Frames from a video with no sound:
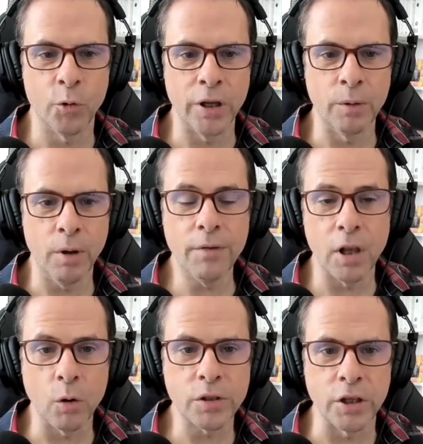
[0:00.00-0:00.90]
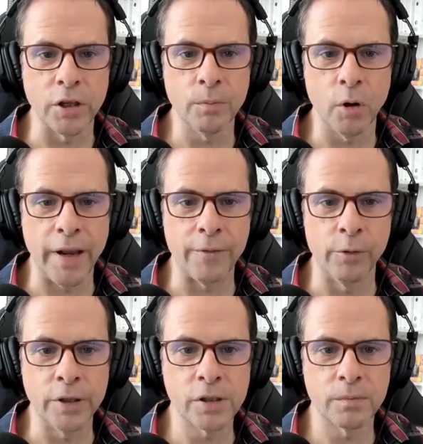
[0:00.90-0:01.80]
for you over the long term on
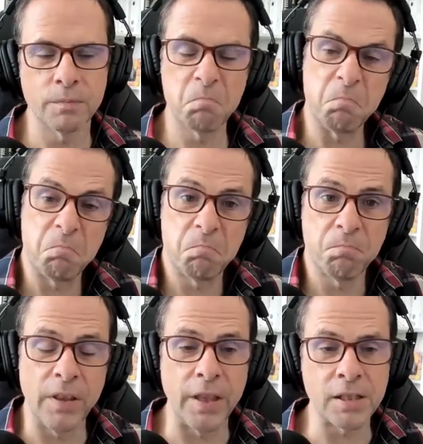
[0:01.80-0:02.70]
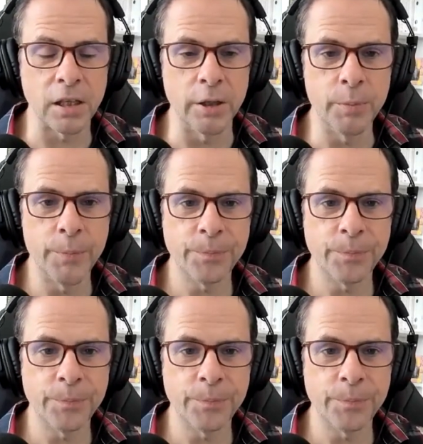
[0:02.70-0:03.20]
average in their sleep.